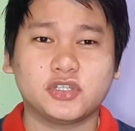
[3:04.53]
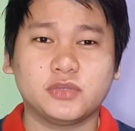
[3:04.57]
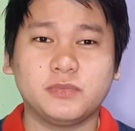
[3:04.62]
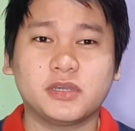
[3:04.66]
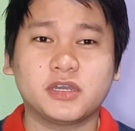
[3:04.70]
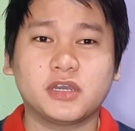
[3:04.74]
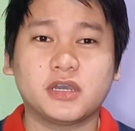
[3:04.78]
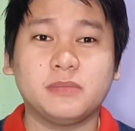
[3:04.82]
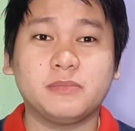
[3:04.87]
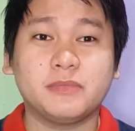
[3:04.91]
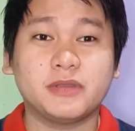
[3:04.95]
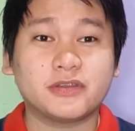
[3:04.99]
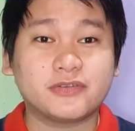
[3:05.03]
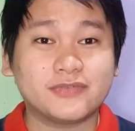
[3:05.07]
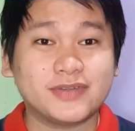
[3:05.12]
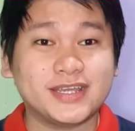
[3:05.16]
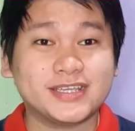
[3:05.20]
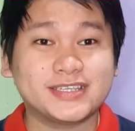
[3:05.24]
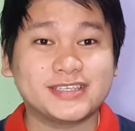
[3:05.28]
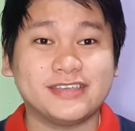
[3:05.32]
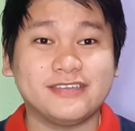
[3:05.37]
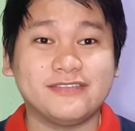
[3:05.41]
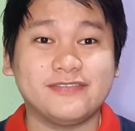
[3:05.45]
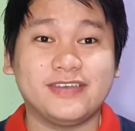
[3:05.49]
to become
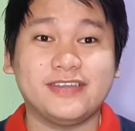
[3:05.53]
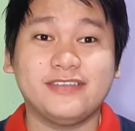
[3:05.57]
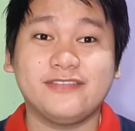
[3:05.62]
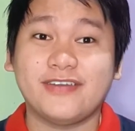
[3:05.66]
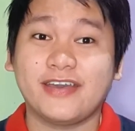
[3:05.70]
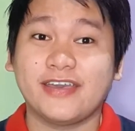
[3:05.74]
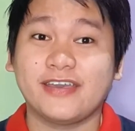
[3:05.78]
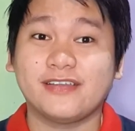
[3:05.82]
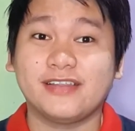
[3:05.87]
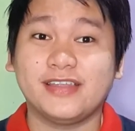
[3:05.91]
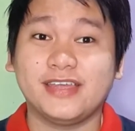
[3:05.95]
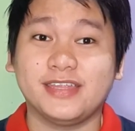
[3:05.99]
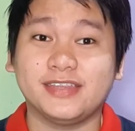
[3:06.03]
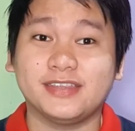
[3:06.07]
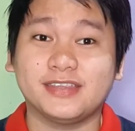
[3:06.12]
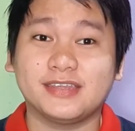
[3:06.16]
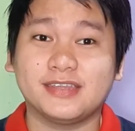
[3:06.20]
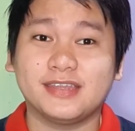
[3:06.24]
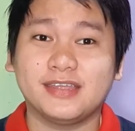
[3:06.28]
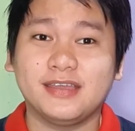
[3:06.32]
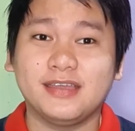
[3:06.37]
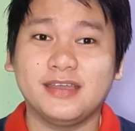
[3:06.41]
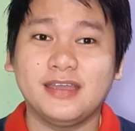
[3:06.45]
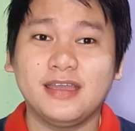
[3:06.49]
aggressive and violent.
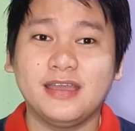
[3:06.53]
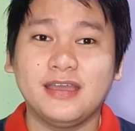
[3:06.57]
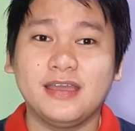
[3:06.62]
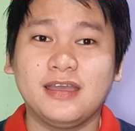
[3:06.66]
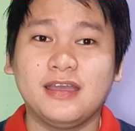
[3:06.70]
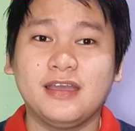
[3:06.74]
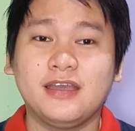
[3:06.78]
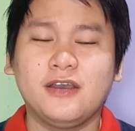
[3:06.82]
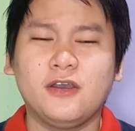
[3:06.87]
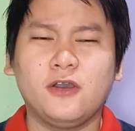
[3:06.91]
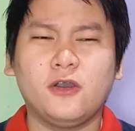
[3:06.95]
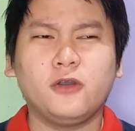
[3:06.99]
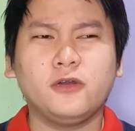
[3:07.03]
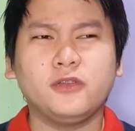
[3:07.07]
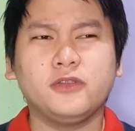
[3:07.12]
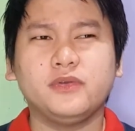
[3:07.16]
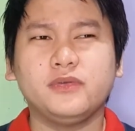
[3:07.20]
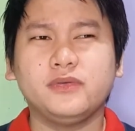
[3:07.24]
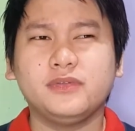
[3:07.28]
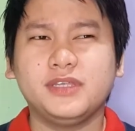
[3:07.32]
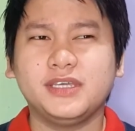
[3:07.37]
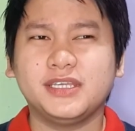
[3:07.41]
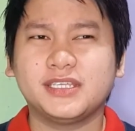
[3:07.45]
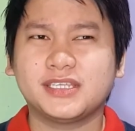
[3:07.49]

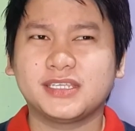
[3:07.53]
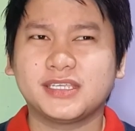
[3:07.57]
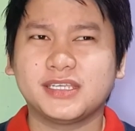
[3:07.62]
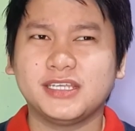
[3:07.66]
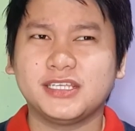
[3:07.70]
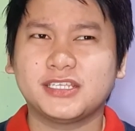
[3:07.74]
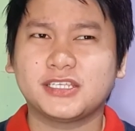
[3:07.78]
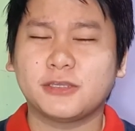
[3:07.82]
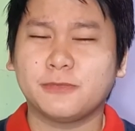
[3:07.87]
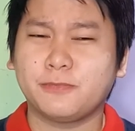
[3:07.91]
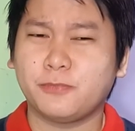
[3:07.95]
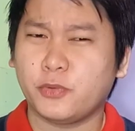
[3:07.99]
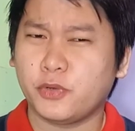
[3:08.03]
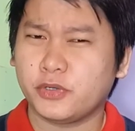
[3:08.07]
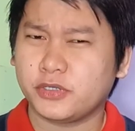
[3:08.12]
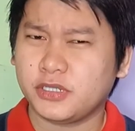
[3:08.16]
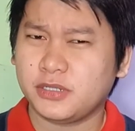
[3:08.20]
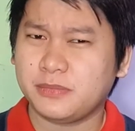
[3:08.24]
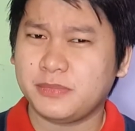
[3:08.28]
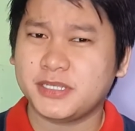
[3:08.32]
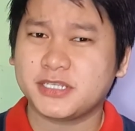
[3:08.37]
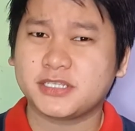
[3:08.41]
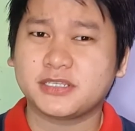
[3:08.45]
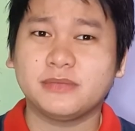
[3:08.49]
Although this is
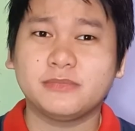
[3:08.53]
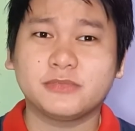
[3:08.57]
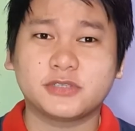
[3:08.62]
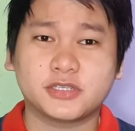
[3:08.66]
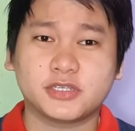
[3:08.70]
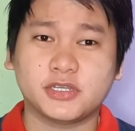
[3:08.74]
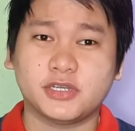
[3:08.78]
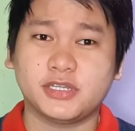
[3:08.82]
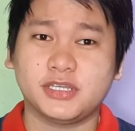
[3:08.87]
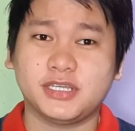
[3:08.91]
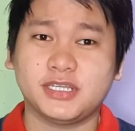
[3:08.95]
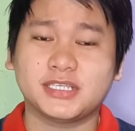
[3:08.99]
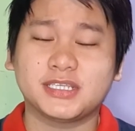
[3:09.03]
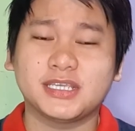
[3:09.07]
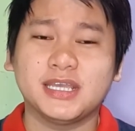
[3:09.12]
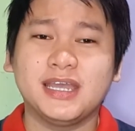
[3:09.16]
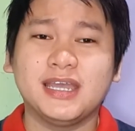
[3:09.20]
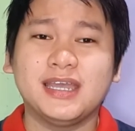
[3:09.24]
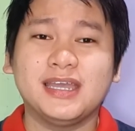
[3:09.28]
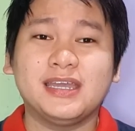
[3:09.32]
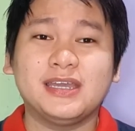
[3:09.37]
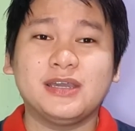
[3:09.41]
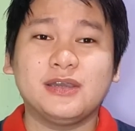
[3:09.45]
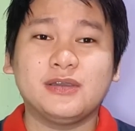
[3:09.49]
supported by some studies,
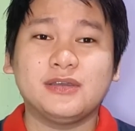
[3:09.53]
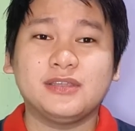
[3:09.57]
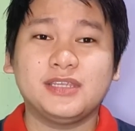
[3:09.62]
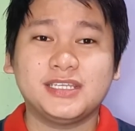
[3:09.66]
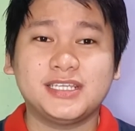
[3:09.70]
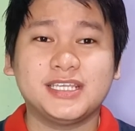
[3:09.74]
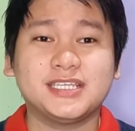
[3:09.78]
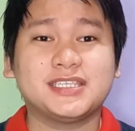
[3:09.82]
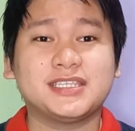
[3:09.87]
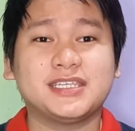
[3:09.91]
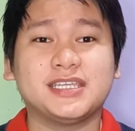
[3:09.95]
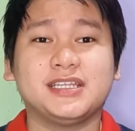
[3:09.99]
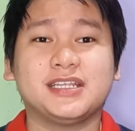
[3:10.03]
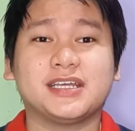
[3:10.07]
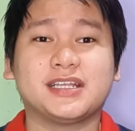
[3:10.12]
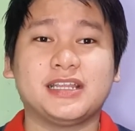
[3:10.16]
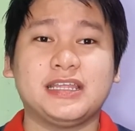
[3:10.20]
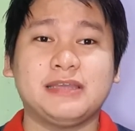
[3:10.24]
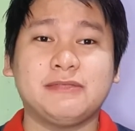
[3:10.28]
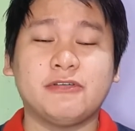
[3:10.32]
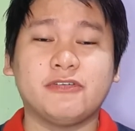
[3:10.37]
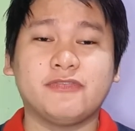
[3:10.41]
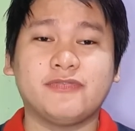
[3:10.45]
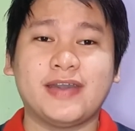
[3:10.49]
this is still a
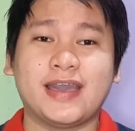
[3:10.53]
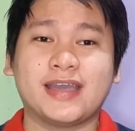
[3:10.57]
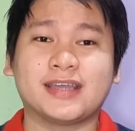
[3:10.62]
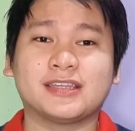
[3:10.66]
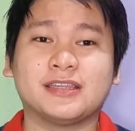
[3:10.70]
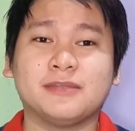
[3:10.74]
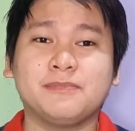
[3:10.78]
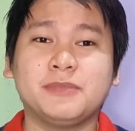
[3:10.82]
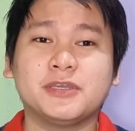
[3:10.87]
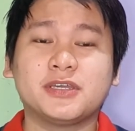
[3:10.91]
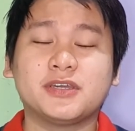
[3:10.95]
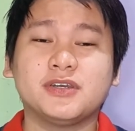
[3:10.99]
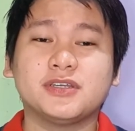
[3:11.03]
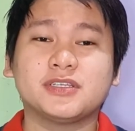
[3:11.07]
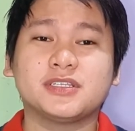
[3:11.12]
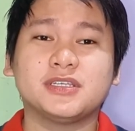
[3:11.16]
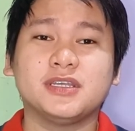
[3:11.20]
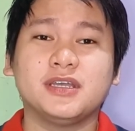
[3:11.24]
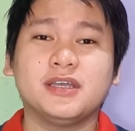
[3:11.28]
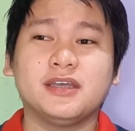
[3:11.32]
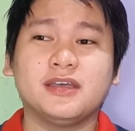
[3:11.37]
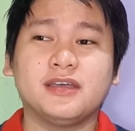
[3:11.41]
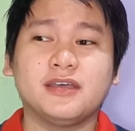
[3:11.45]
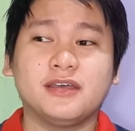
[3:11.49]
claim of fact
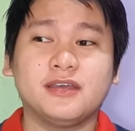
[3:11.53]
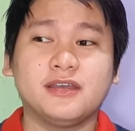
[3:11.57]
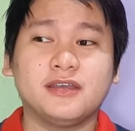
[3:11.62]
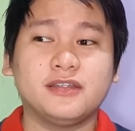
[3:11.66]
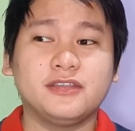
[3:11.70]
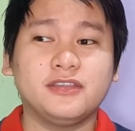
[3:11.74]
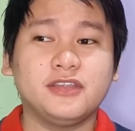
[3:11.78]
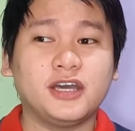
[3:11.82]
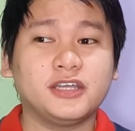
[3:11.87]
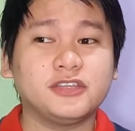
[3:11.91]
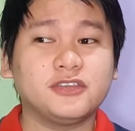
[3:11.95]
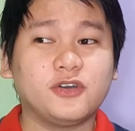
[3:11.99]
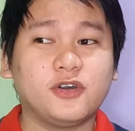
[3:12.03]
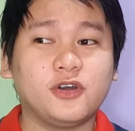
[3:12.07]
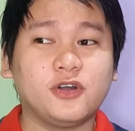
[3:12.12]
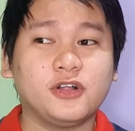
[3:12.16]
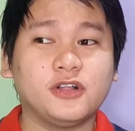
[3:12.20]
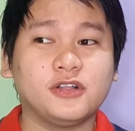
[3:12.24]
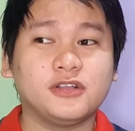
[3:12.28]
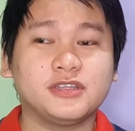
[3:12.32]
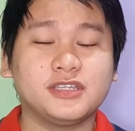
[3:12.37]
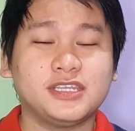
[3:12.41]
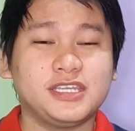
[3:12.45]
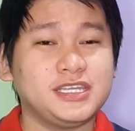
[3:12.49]
because not
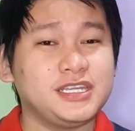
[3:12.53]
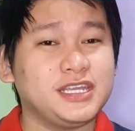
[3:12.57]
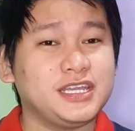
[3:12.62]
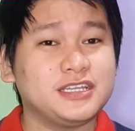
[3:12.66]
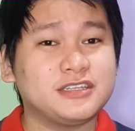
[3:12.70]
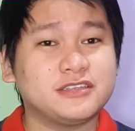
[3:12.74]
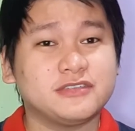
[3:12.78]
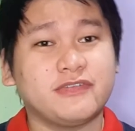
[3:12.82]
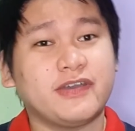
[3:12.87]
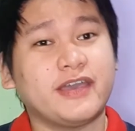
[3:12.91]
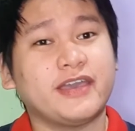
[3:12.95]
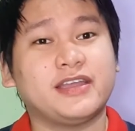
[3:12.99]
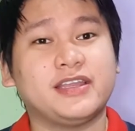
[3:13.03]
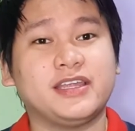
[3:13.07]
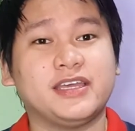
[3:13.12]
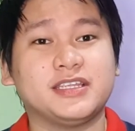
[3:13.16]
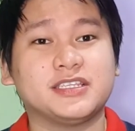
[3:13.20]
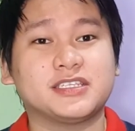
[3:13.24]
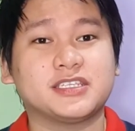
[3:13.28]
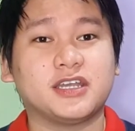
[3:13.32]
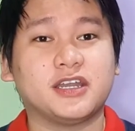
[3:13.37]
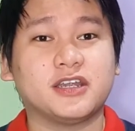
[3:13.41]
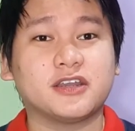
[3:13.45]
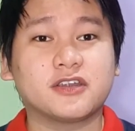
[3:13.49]
all teenage
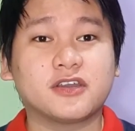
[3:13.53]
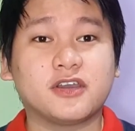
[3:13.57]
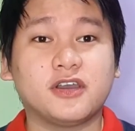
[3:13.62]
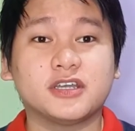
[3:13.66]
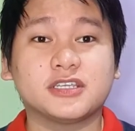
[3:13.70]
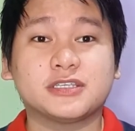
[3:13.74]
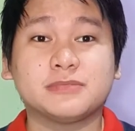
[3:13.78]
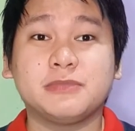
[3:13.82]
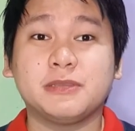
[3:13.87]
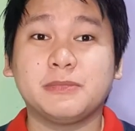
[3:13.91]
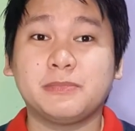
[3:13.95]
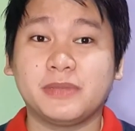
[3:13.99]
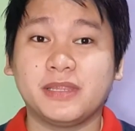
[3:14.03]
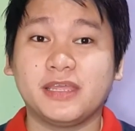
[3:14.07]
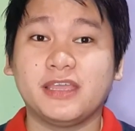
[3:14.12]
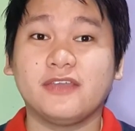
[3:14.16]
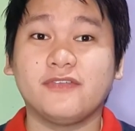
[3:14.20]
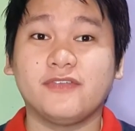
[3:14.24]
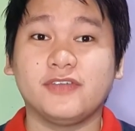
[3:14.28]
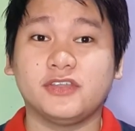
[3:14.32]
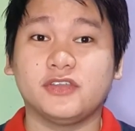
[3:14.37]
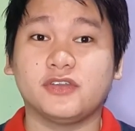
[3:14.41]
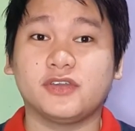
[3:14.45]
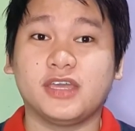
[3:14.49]
violence are caused by
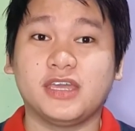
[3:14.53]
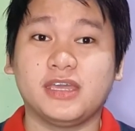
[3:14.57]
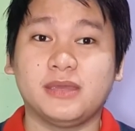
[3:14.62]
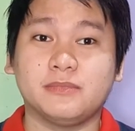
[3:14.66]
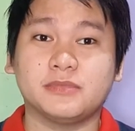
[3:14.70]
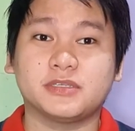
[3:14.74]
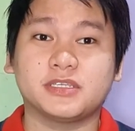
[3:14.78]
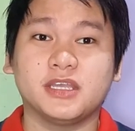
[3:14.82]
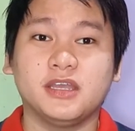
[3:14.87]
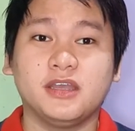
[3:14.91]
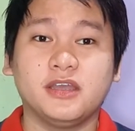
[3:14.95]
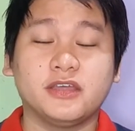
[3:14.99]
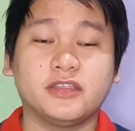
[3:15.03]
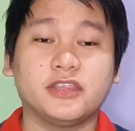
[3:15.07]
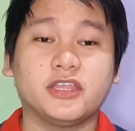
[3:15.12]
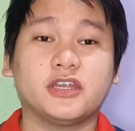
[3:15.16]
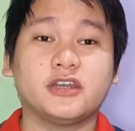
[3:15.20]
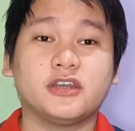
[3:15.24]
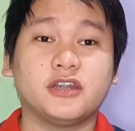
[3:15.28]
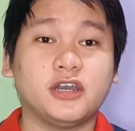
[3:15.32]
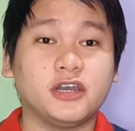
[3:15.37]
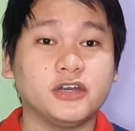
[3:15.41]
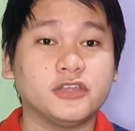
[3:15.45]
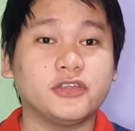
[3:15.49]
playing video games.
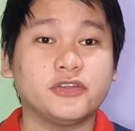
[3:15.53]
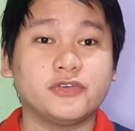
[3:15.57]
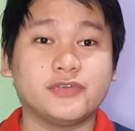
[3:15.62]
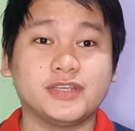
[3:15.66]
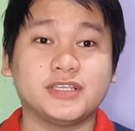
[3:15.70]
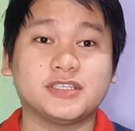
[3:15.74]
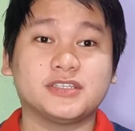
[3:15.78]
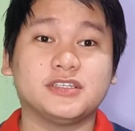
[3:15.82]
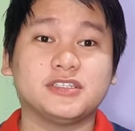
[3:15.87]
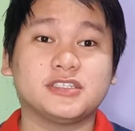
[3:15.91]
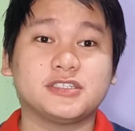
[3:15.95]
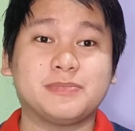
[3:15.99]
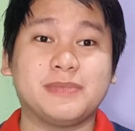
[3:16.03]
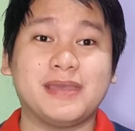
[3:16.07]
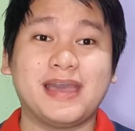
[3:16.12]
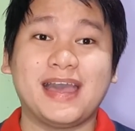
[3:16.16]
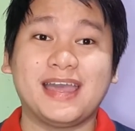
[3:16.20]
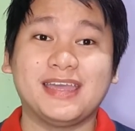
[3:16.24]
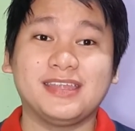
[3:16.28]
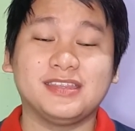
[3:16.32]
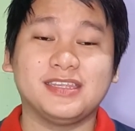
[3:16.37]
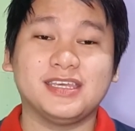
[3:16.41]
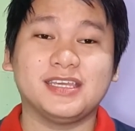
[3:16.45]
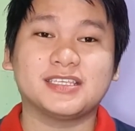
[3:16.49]
There are other reasons
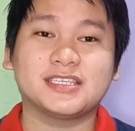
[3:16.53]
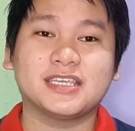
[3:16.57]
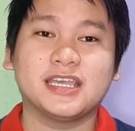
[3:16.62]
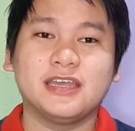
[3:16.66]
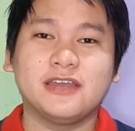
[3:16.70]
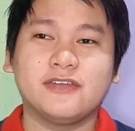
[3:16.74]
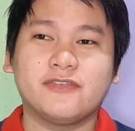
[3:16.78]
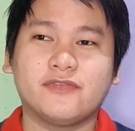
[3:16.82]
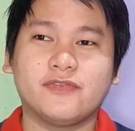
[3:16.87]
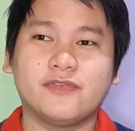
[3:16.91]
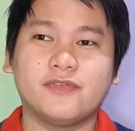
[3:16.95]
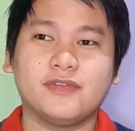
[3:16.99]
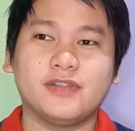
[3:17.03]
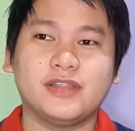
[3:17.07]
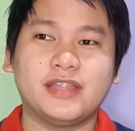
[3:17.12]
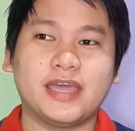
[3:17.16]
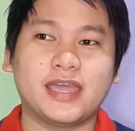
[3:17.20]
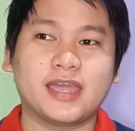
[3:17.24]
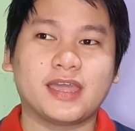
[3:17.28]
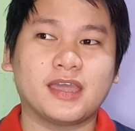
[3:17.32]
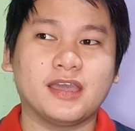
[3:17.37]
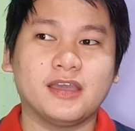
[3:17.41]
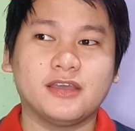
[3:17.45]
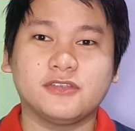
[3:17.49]
behind this, like